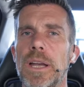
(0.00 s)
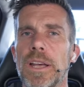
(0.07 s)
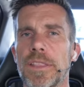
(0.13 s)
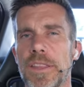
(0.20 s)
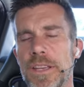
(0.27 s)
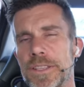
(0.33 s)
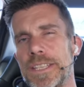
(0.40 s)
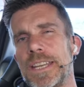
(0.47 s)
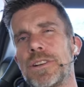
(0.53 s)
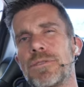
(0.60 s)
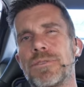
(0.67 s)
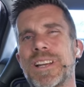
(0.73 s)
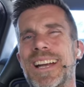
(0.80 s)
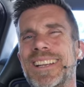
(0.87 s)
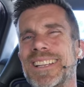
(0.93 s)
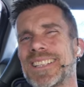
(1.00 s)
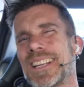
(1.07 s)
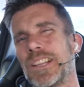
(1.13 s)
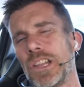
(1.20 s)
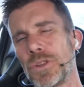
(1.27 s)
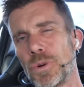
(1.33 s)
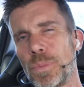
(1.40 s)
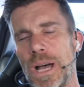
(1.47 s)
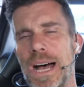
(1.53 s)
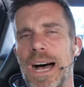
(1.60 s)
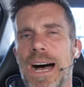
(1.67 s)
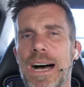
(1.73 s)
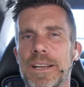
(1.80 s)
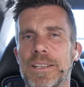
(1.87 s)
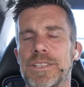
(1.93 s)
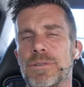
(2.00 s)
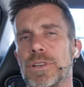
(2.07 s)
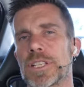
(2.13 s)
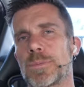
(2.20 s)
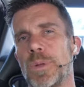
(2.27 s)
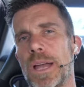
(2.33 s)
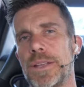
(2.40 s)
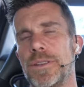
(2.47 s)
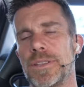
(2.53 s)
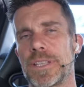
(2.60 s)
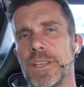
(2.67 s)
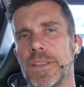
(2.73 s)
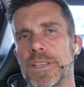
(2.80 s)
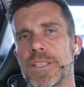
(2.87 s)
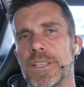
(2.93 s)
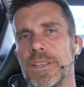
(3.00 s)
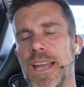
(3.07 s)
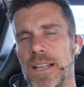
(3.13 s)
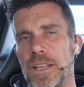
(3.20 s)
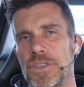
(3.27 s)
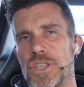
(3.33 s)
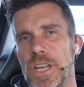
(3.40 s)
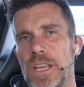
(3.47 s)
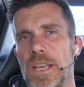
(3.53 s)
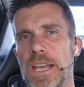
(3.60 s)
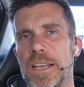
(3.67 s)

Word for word: The integral gain is a little bit harder to explain using this analogy.